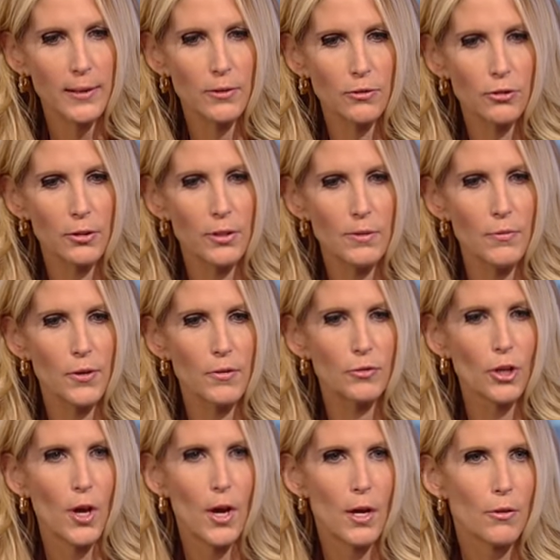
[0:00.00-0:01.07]

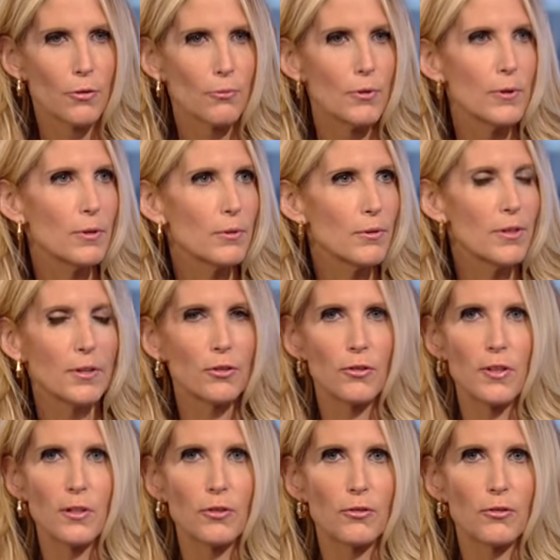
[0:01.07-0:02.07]
conservatives through this